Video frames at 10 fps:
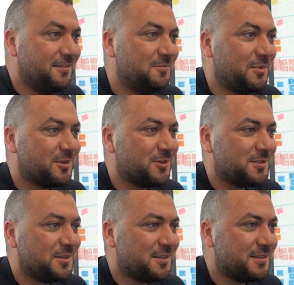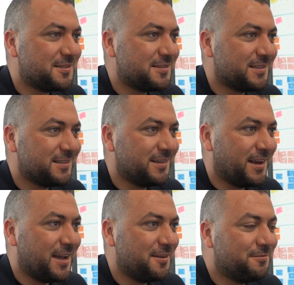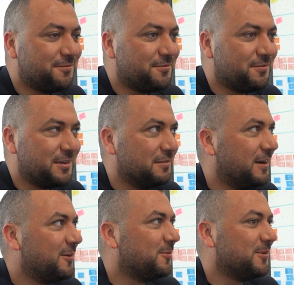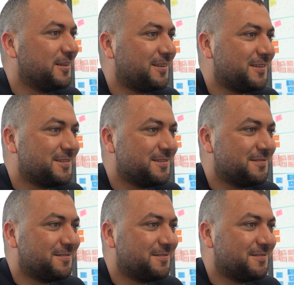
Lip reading: because this is live environment, it is